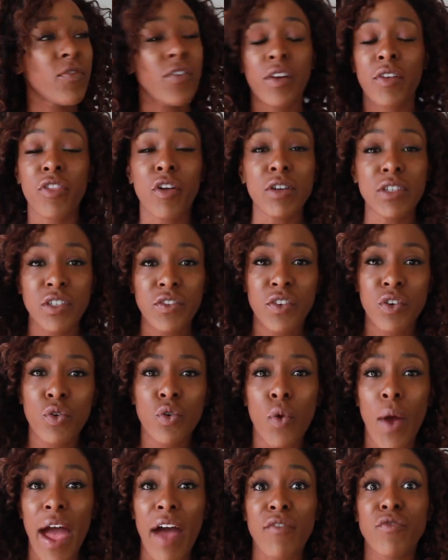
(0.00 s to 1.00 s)
for those of you
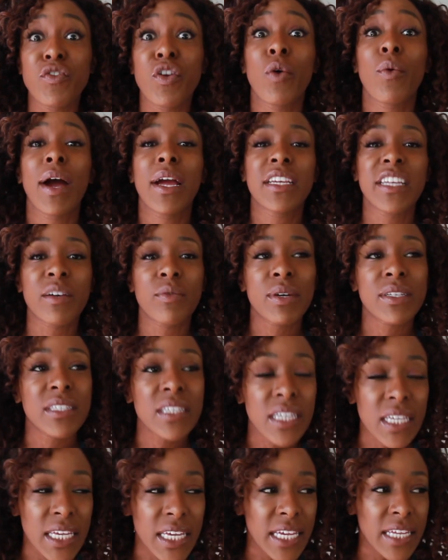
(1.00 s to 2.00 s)
who have no idea what
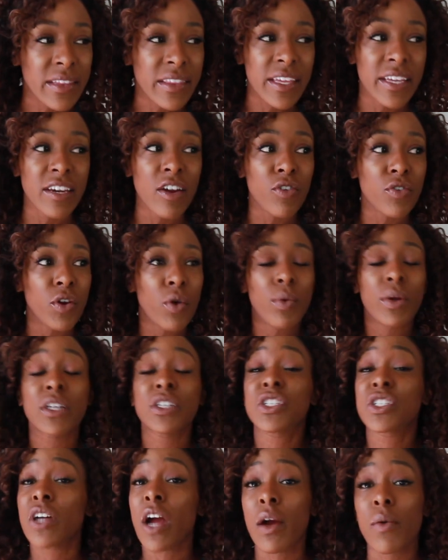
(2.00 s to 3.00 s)
to eat, they don't know where to
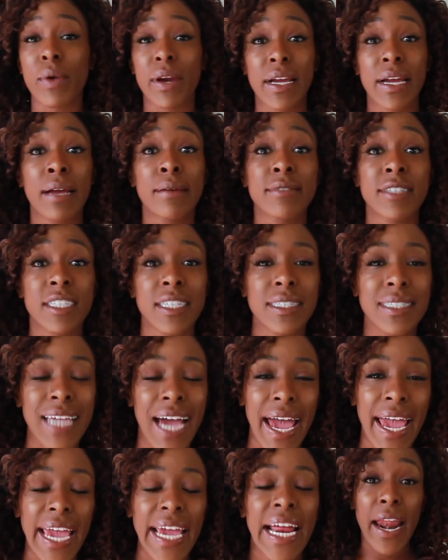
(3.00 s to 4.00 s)
start when it comes to
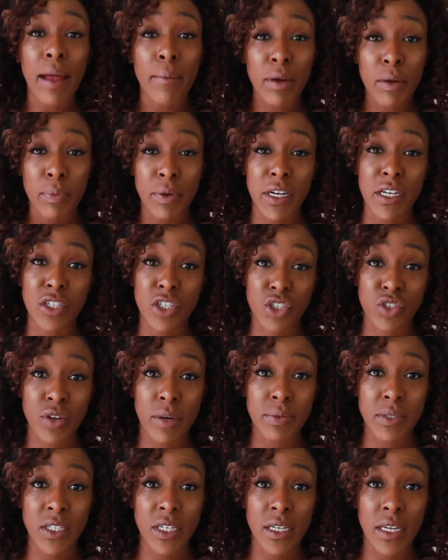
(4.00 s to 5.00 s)
diet, I'm gonna put a
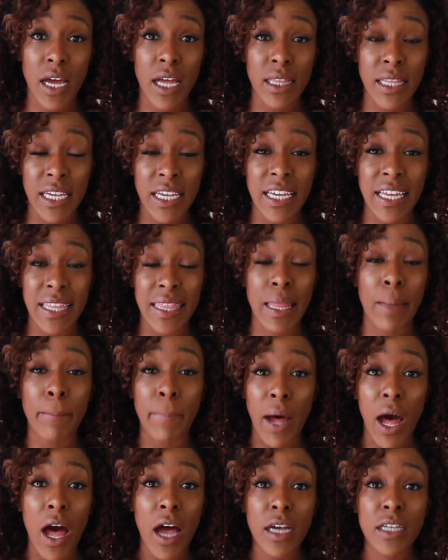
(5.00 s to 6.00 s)
description, a link in the
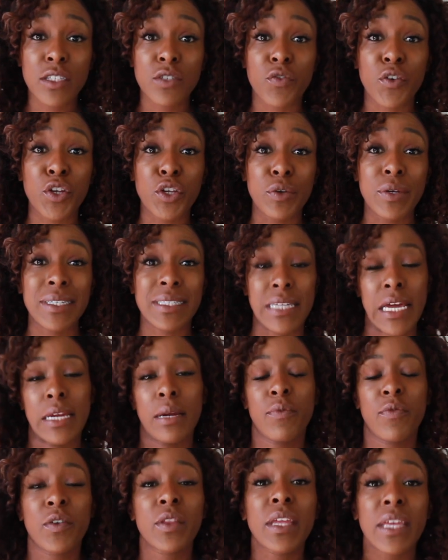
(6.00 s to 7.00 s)
box for you to
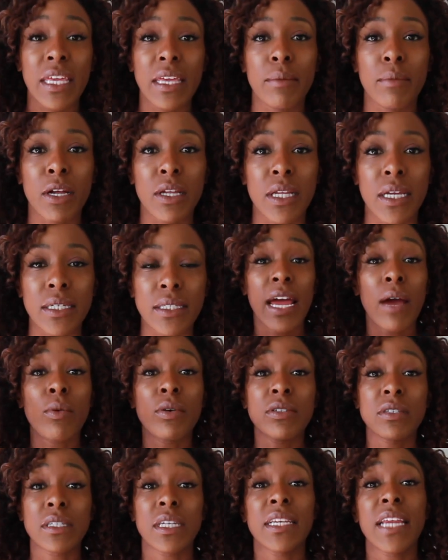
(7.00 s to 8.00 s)
sign up for the email list. I
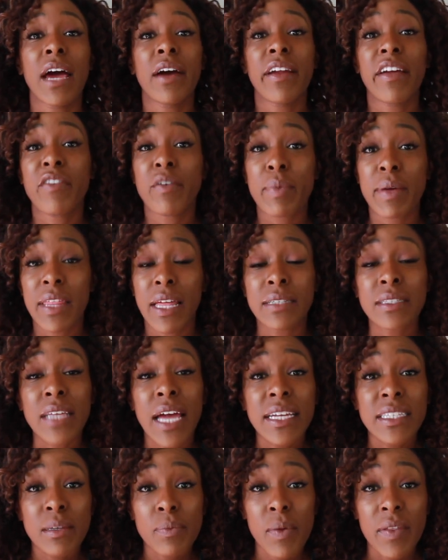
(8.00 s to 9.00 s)
will send out everybody that
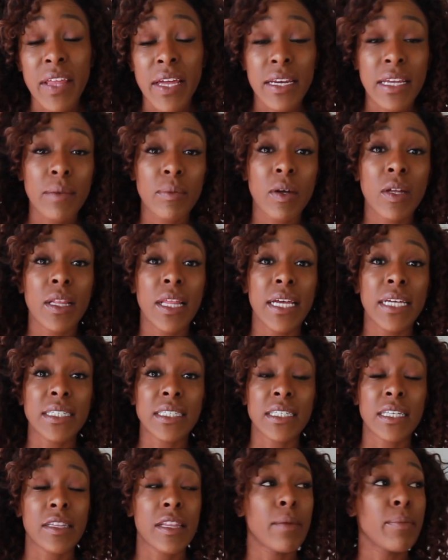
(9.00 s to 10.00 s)
signs up on that email
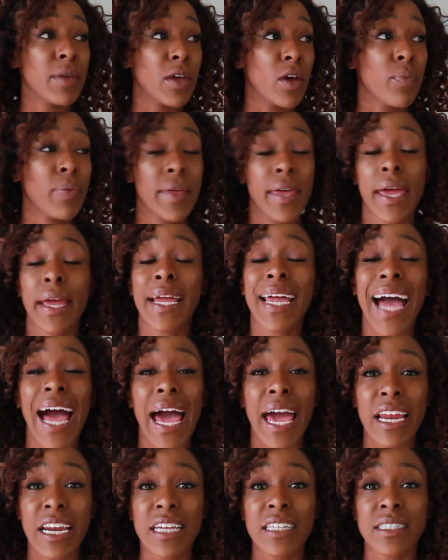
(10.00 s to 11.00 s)
list the meal plan
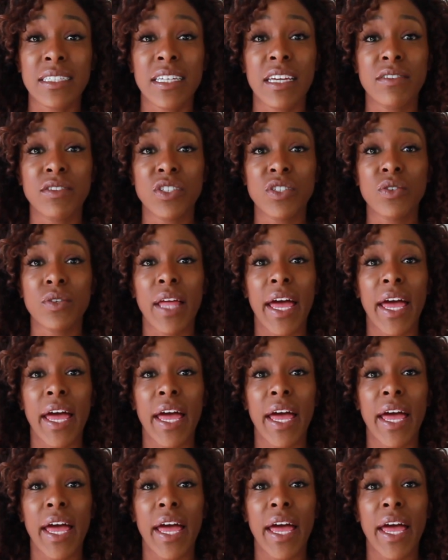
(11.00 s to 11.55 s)
guide. It gives you